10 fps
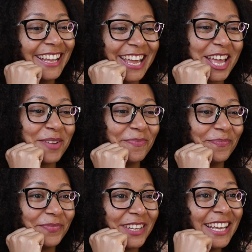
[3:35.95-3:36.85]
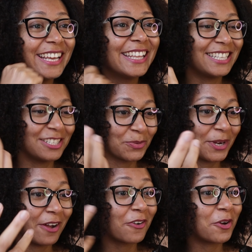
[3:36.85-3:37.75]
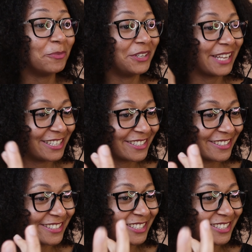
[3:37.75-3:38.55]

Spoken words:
This is where our communication